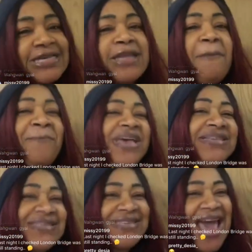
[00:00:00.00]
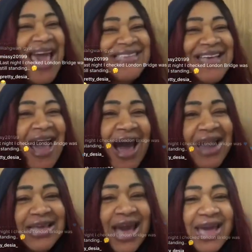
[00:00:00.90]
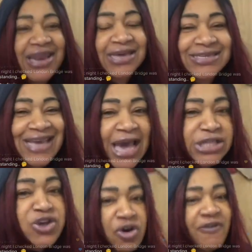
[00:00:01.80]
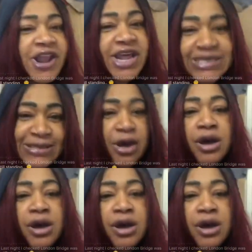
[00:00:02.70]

the big size, all kind of size over there, sir.